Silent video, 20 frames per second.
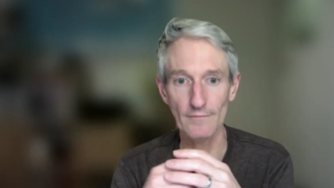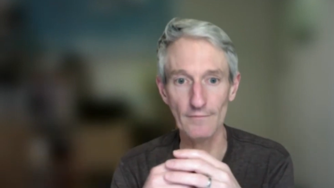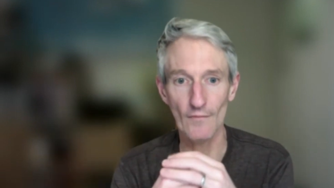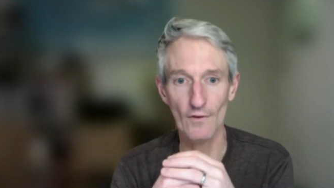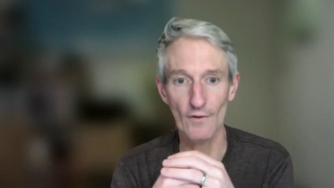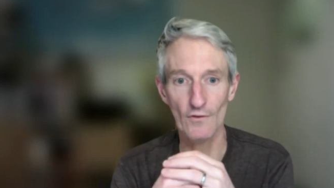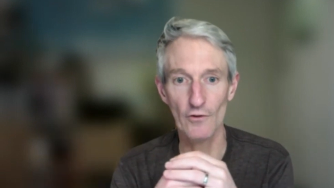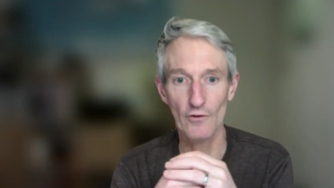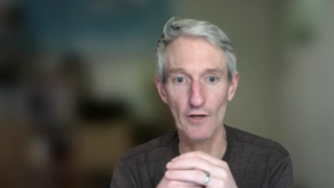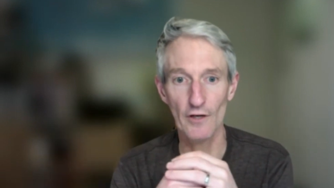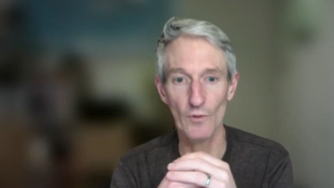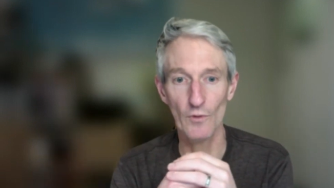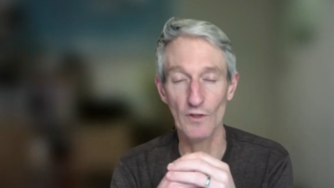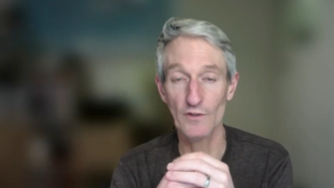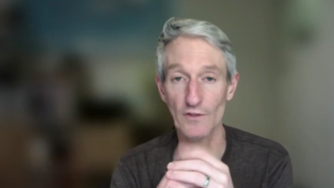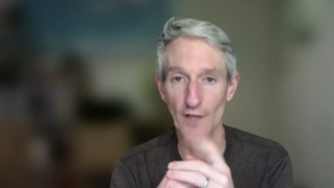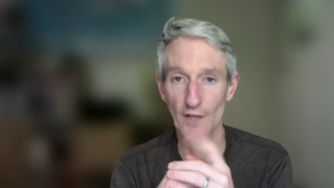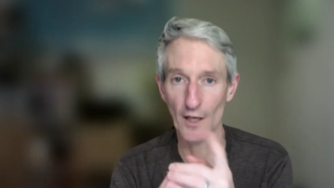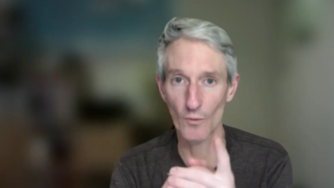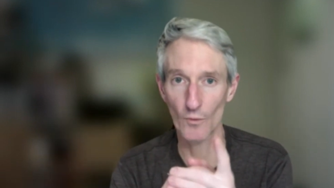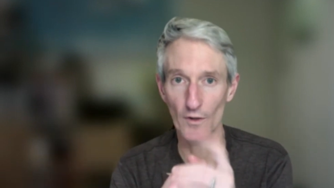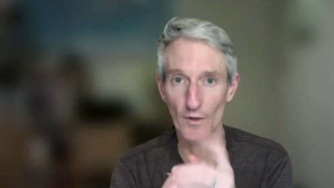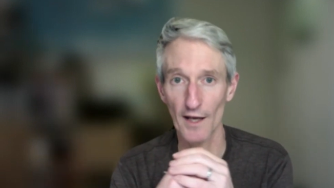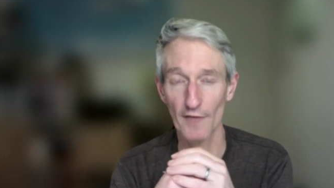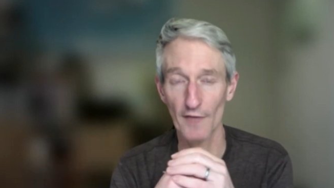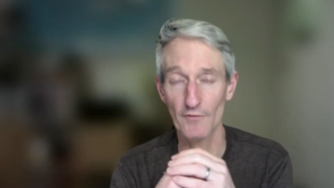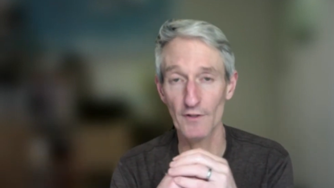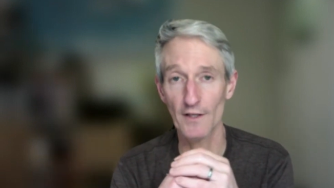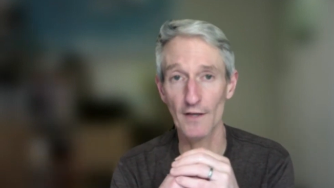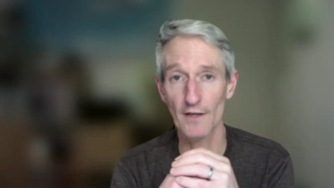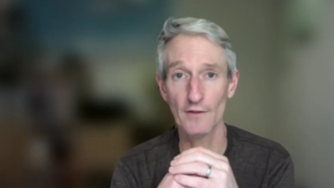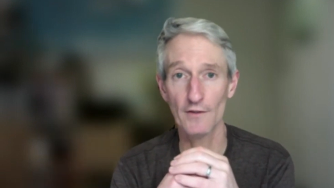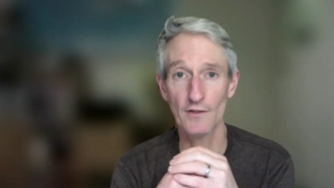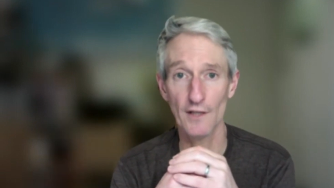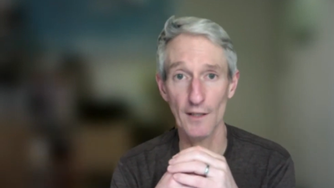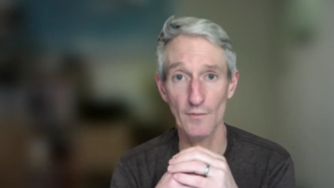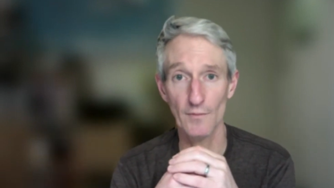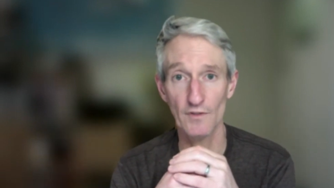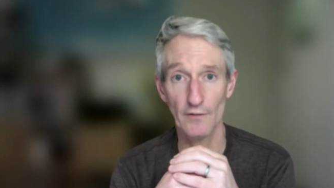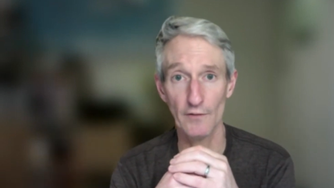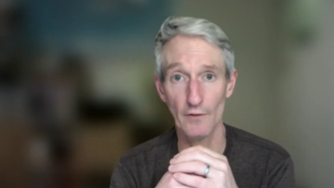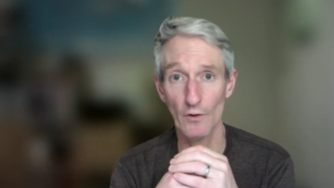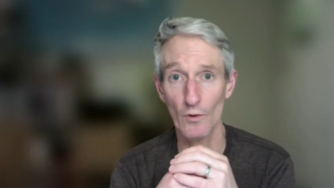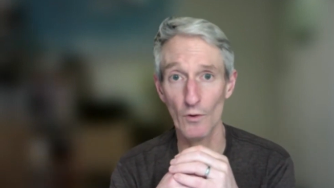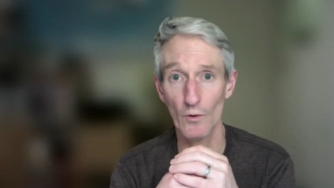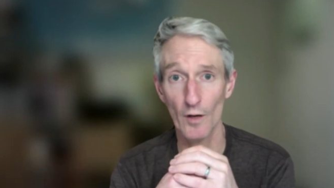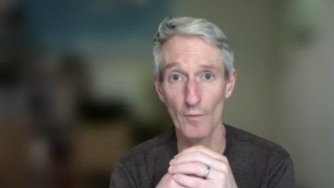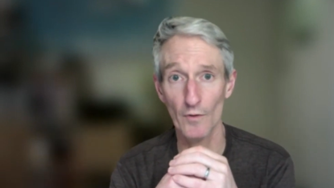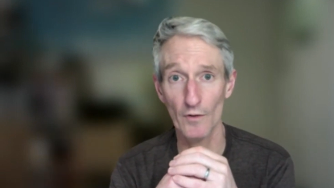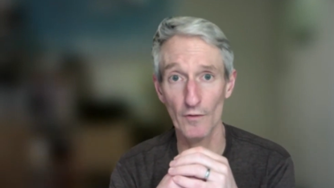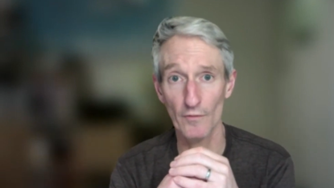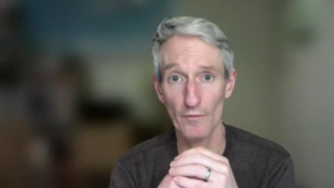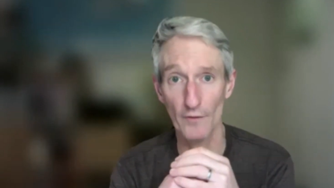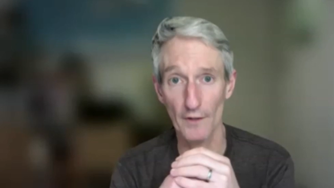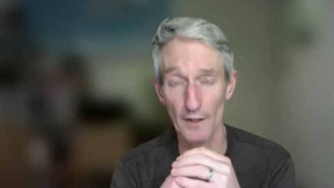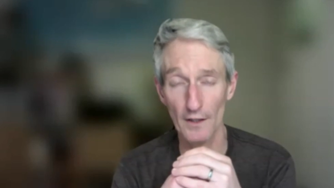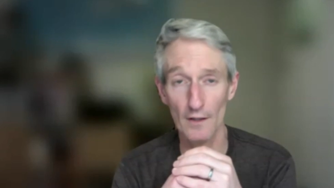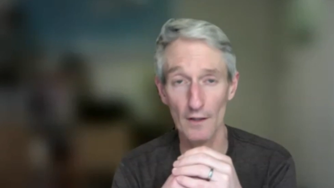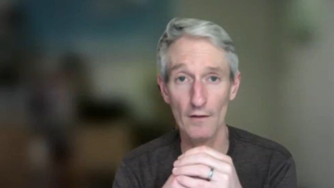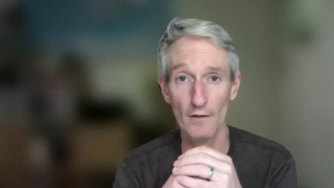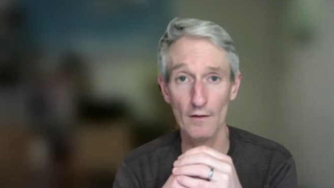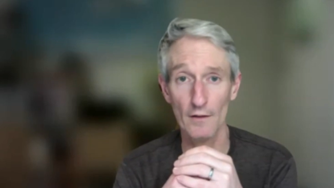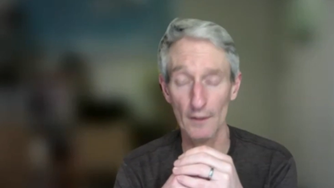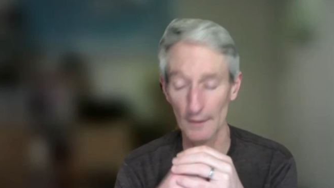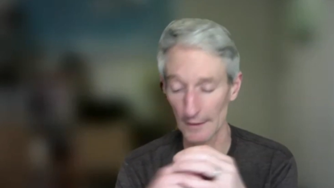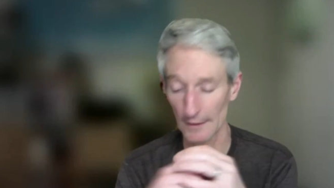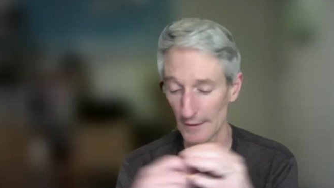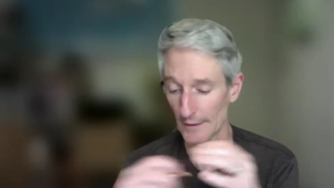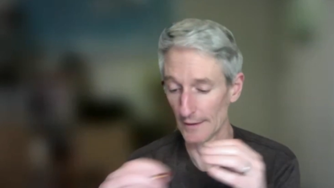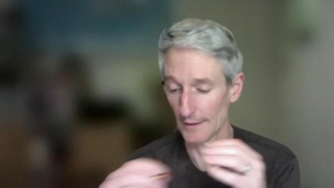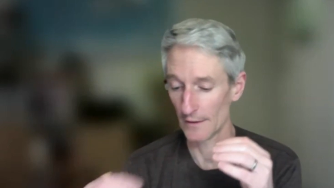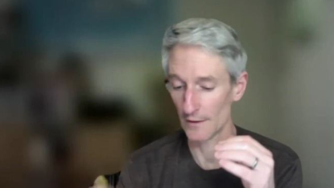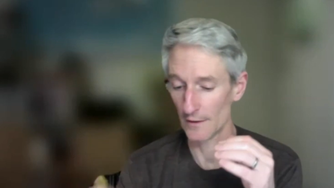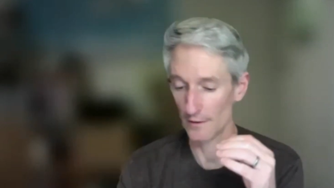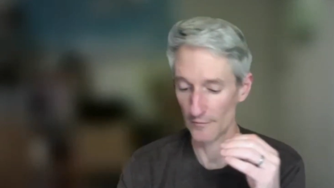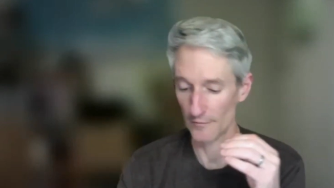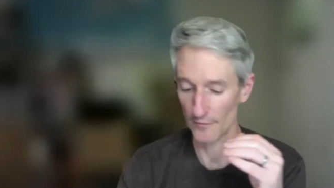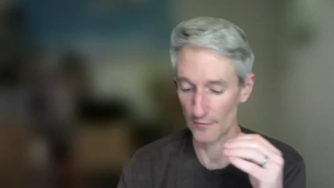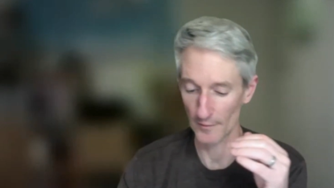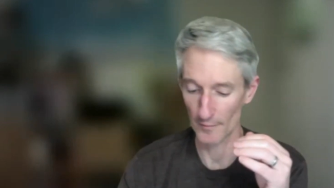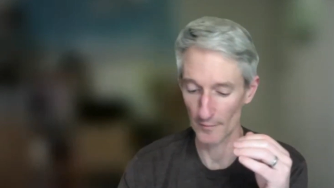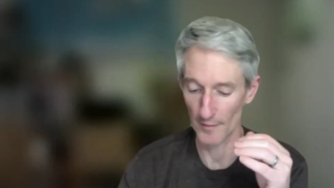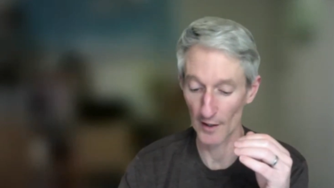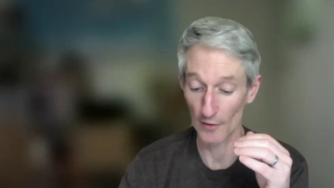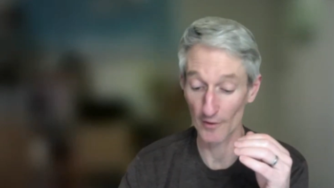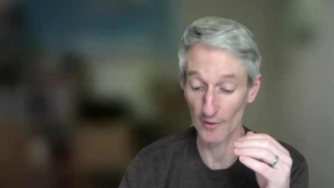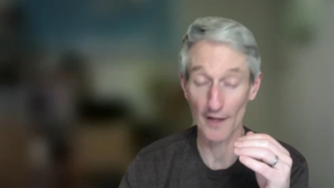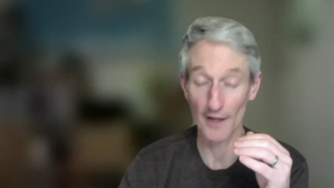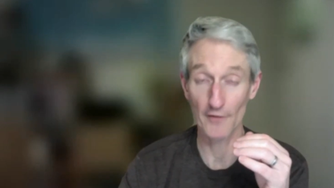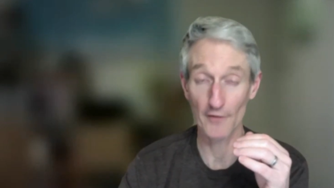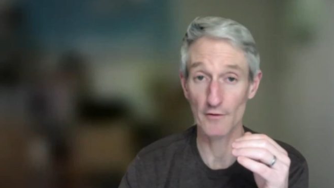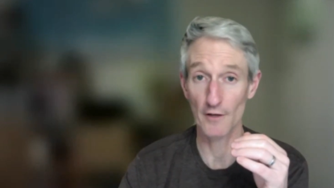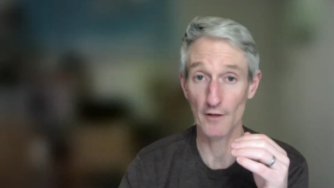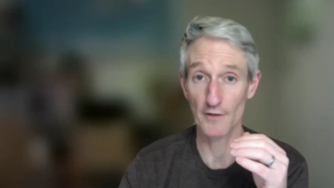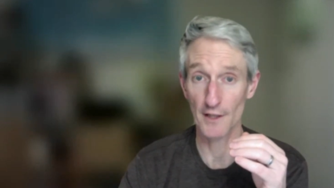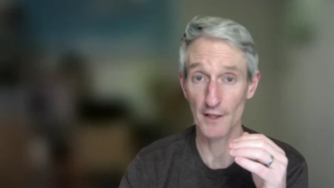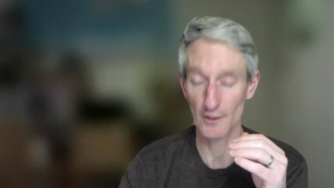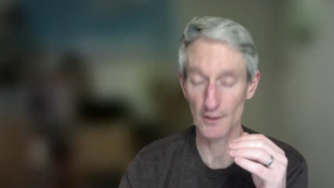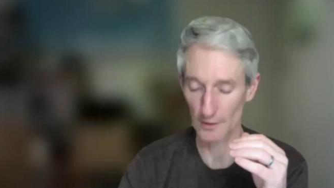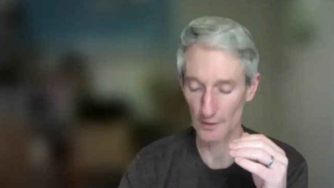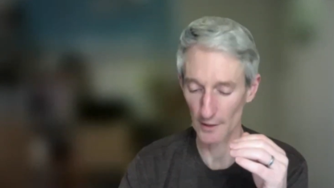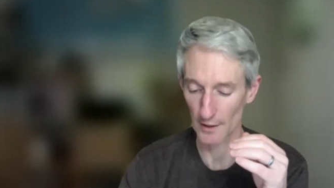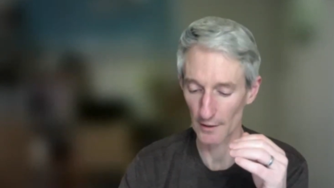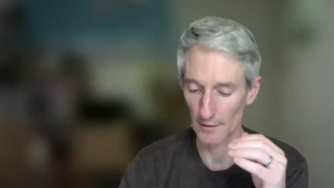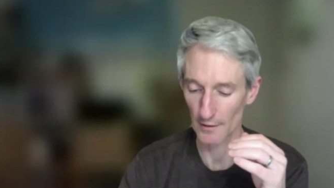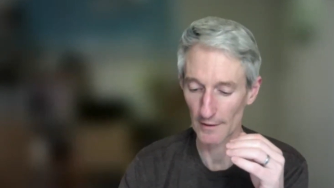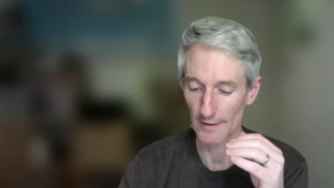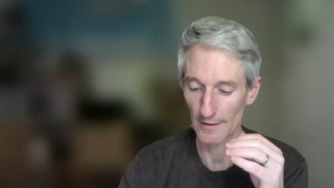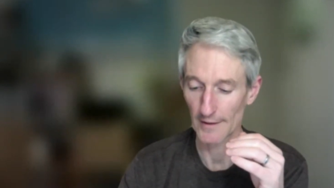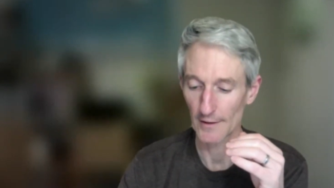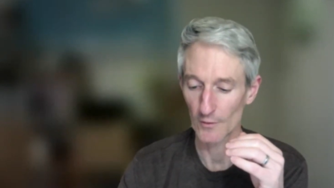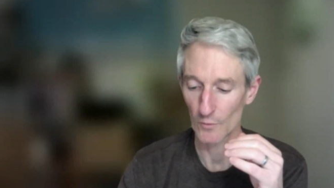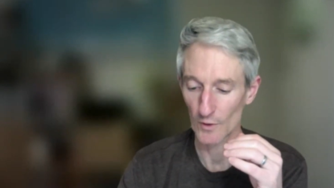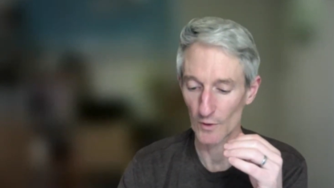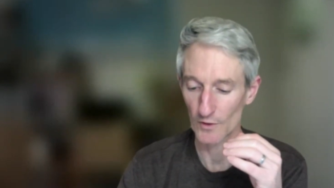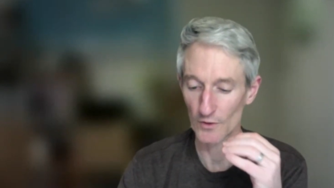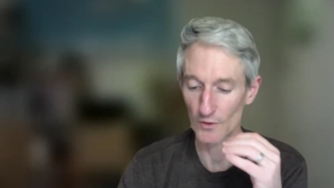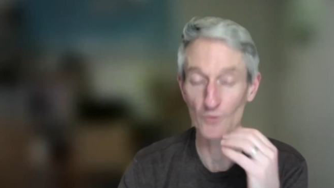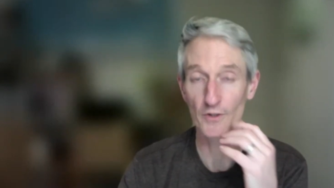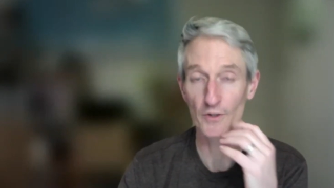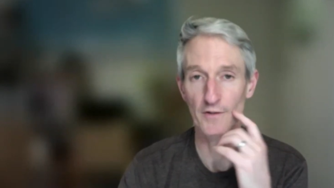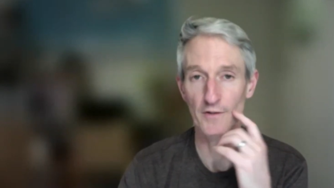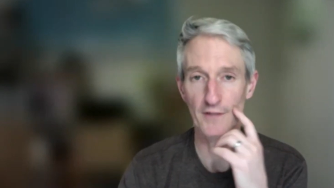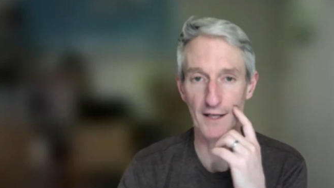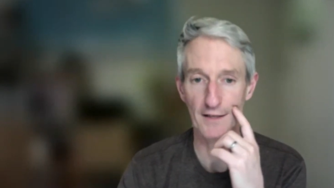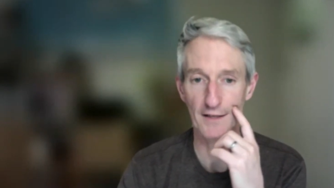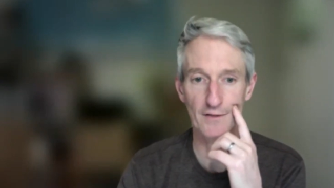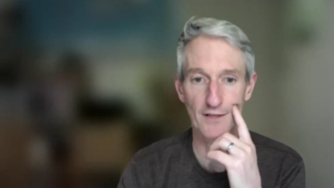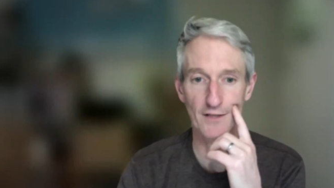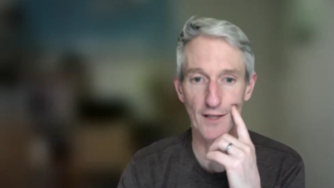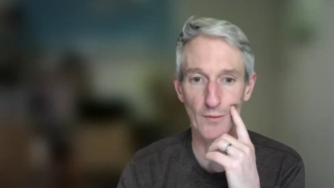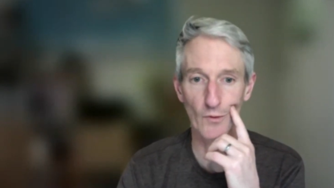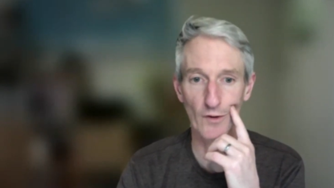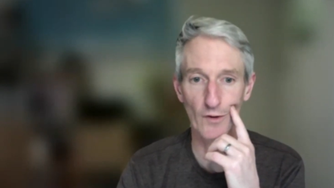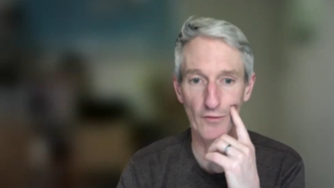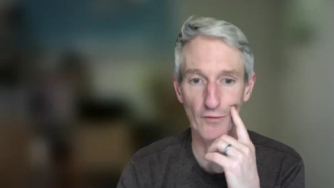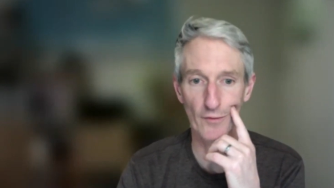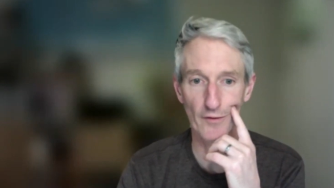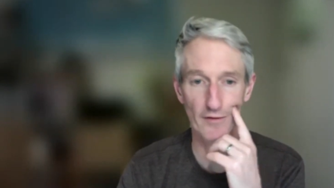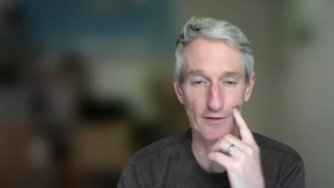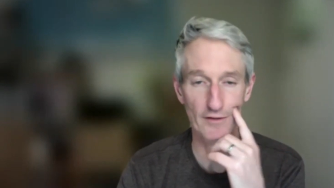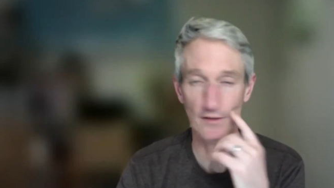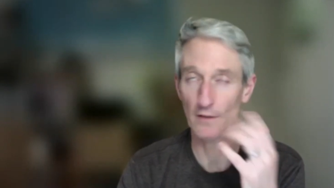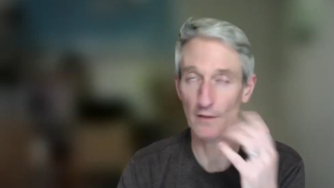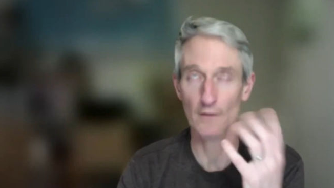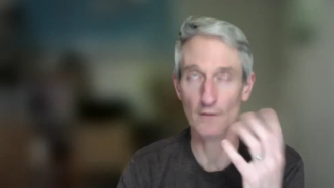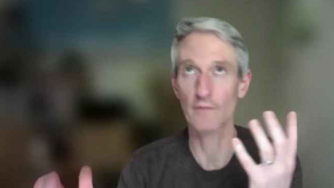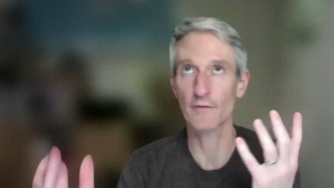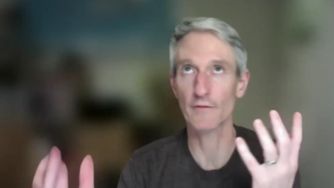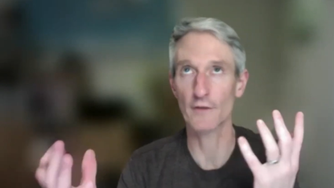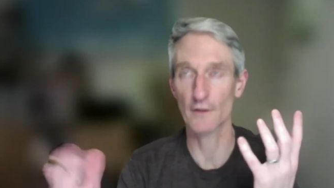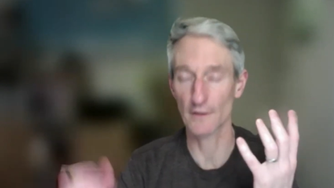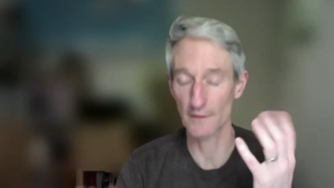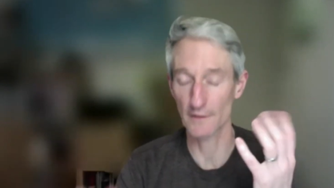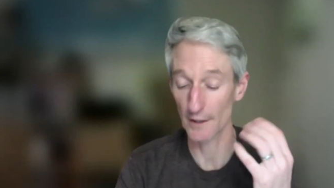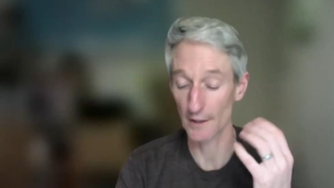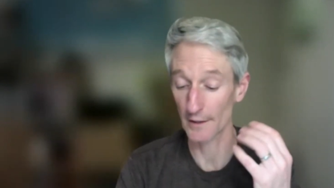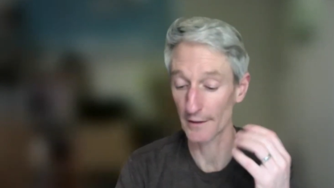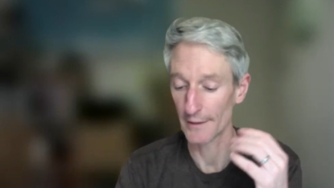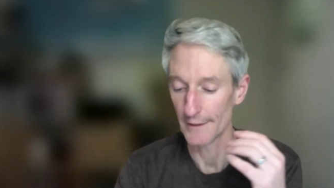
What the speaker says: during which time we have to get the GMC requirement of the male catheterization in, which also takes time away from it. It's like, oh, for goodness sake.